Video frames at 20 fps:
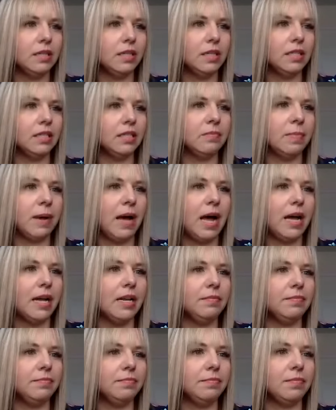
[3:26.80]
spot.
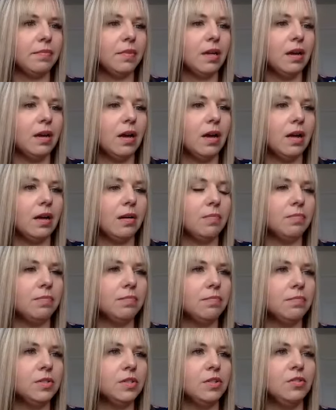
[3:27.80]

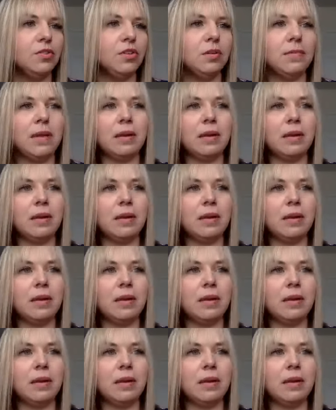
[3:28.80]
So you can